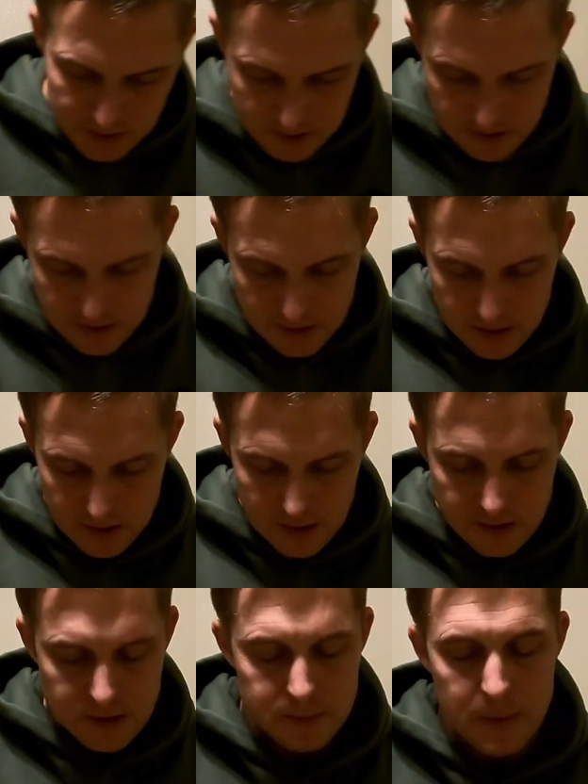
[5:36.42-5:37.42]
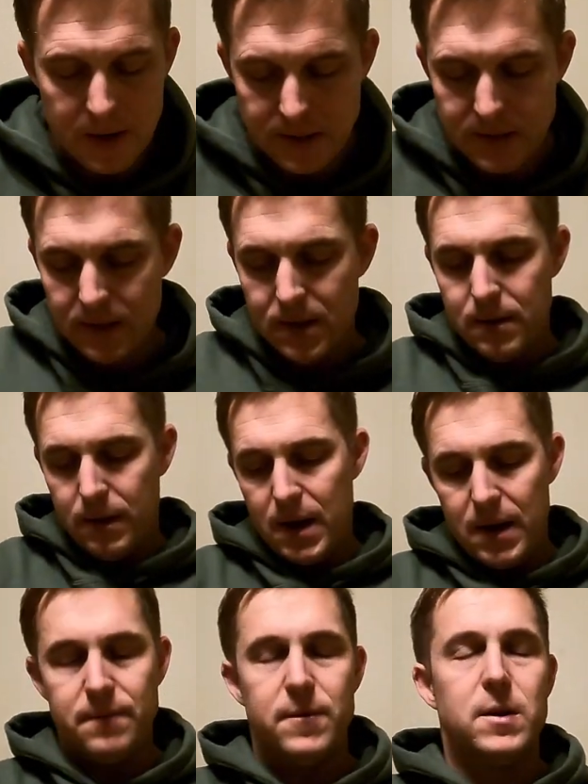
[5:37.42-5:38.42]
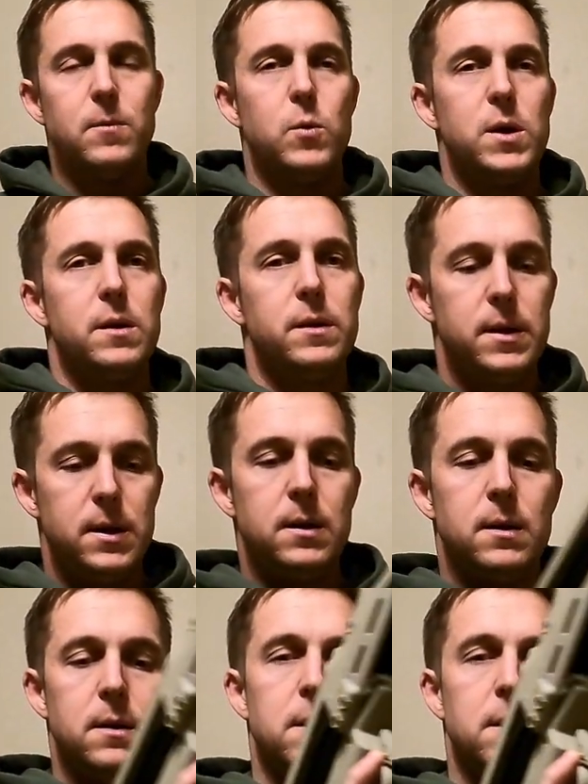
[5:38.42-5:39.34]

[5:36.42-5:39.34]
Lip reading: It just makes the gun kind of unwieldy,